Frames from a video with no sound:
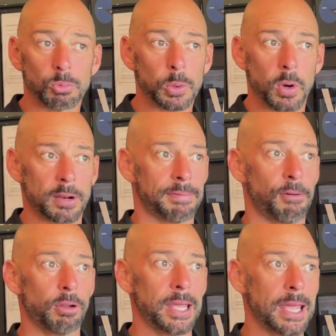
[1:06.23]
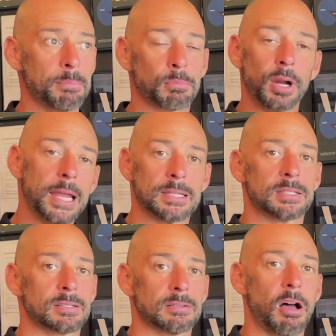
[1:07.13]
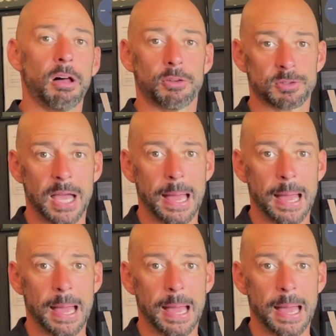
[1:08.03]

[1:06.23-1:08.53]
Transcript: we want to fully embrace all those